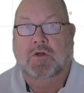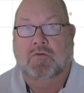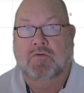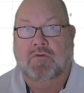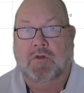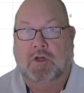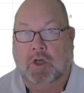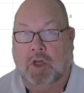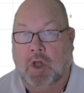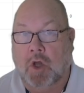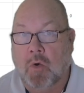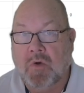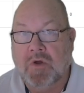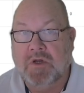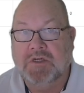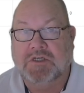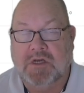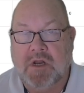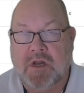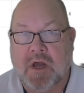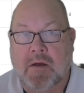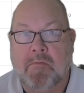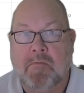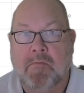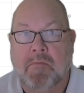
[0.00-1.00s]
the lowest
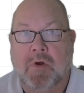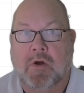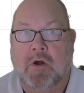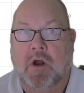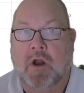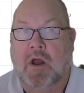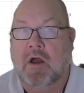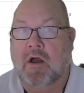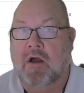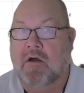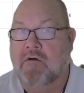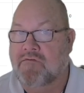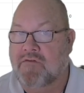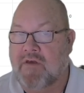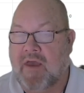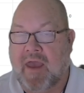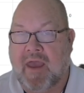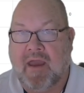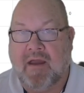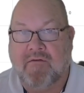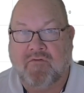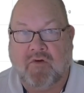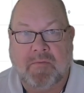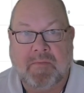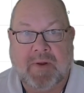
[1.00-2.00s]
number of
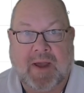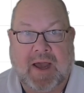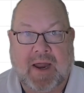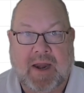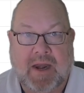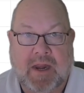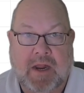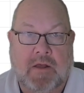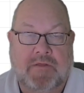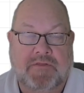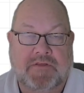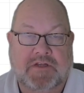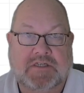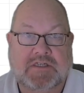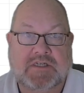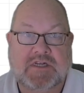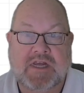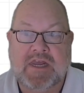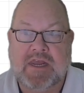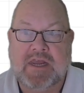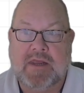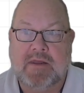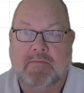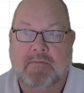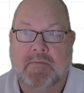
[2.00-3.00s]
everybody on the
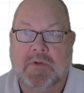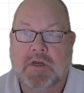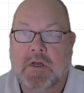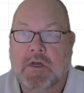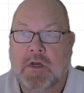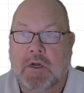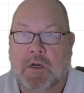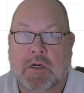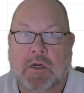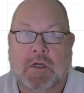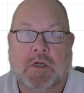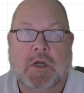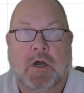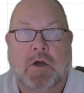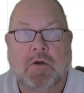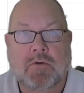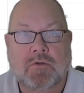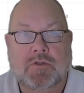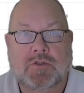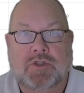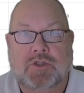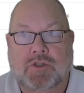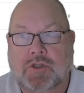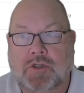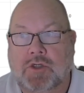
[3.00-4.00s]
team
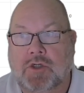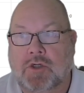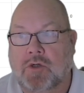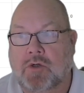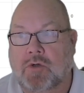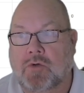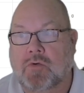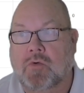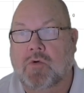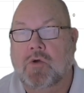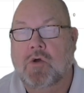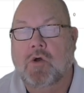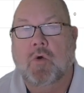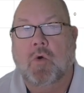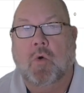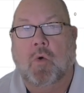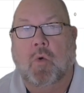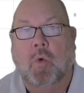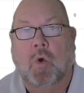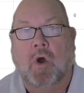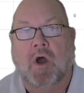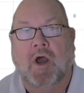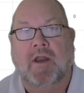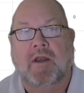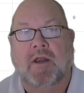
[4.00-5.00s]
goes to
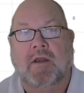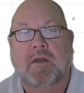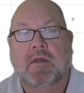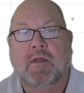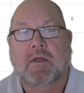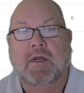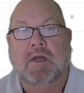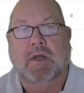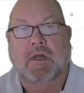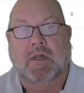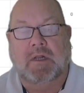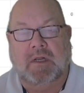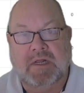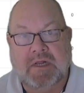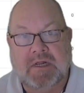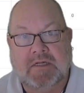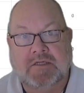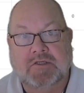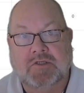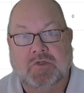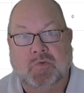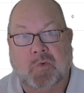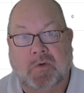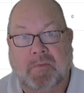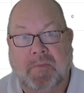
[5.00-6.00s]
what
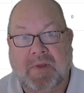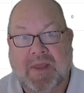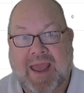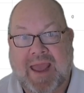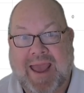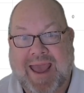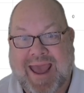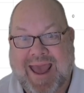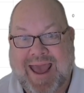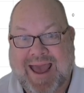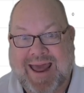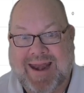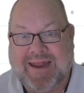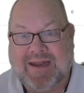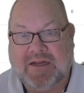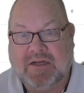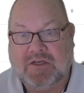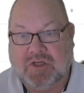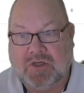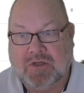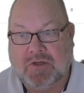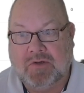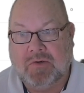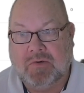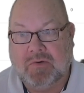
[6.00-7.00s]
cleanse will be added
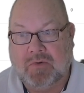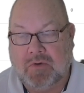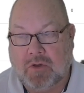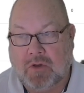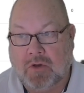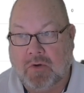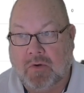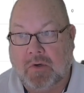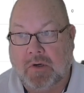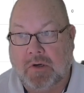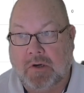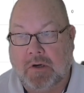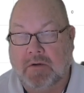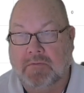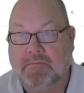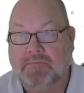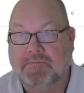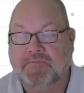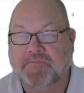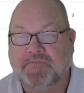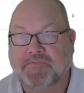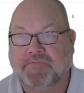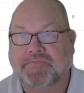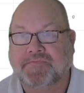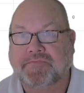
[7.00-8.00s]
to your
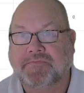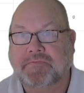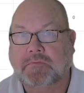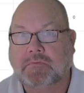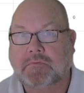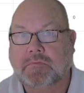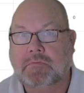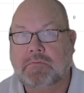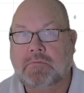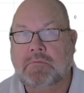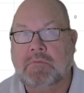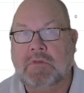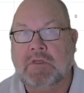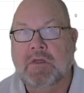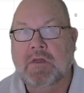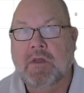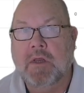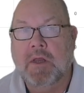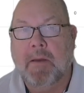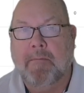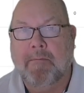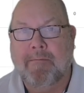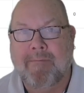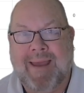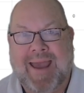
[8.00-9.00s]

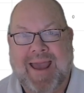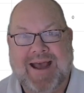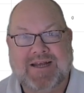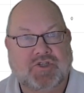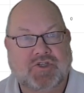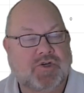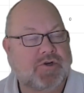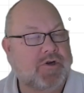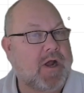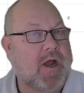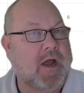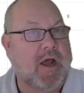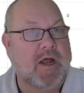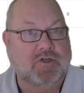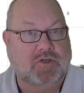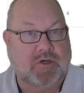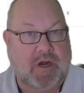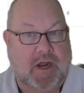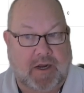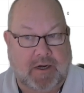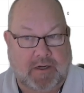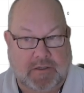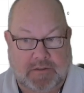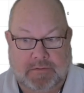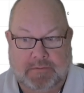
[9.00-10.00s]
master
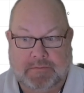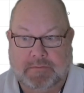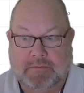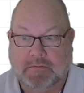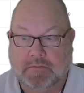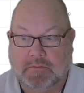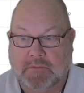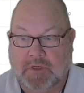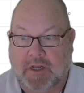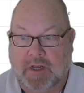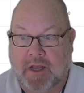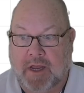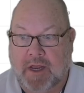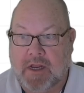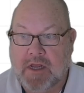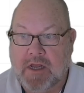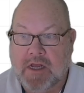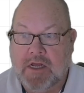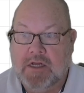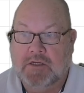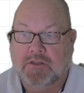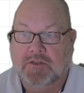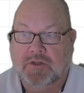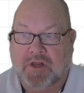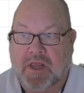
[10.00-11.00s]
contract. Okay,
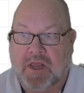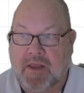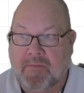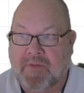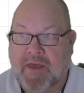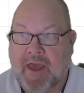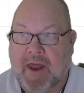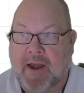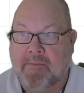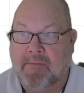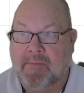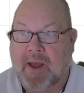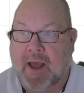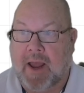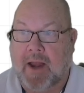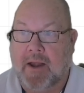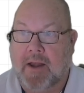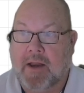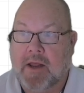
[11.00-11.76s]
so keep that in mind.